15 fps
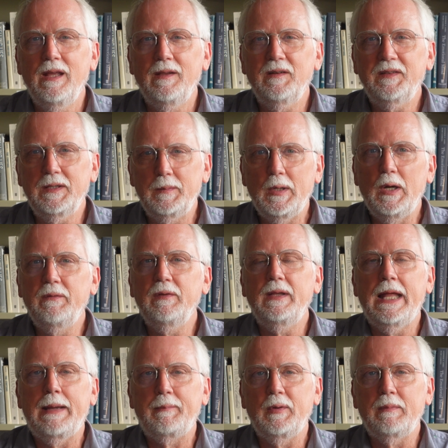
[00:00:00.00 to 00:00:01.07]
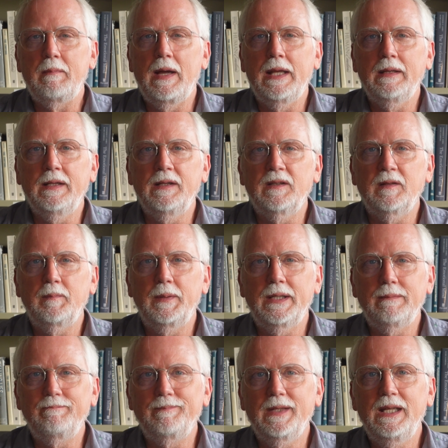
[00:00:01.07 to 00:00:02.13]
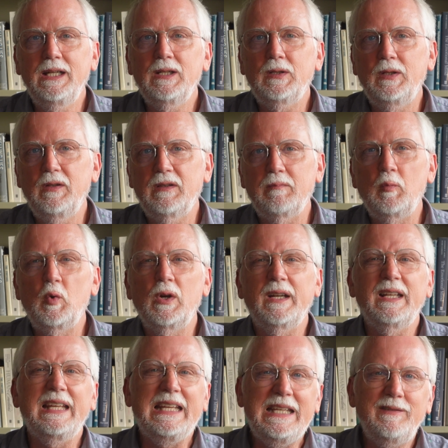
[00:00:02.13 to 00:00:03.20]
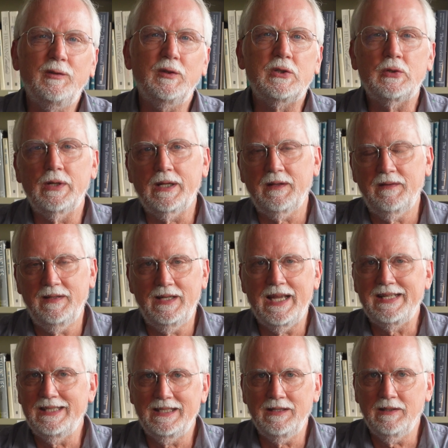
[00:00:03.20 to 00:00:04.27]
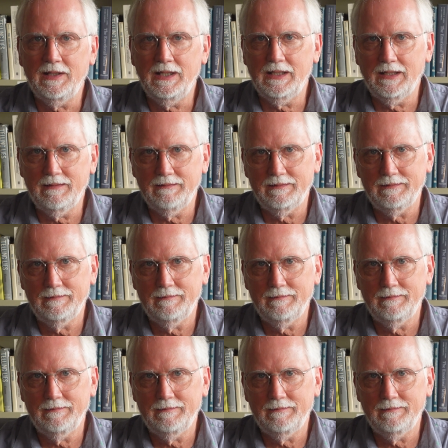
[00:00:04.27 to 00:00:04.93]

There's some overlap with my list, but it includes more evil tricks than I didn't think of.